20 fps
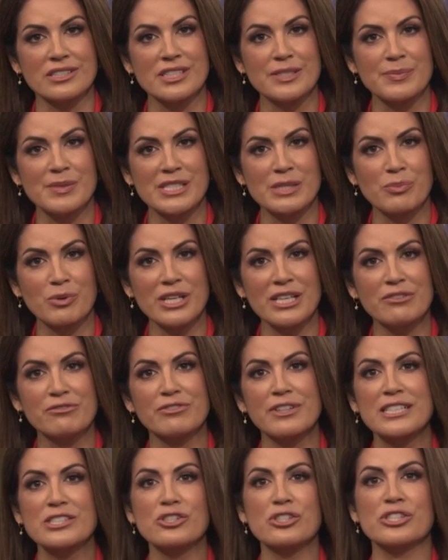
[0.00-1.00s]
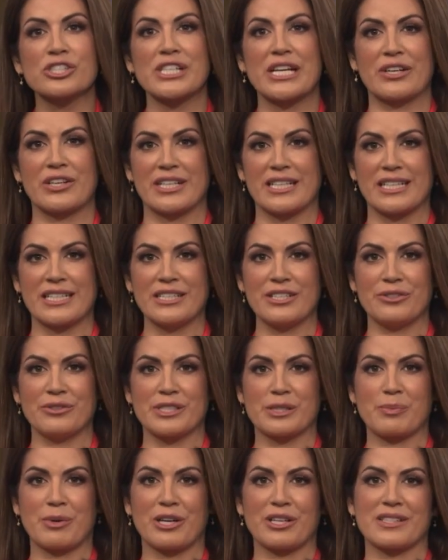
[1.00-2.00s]
This morning, Fletcher Sheridan, who is
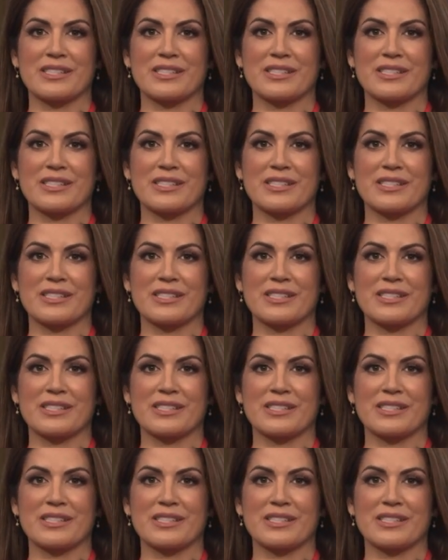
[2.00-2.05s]
part of the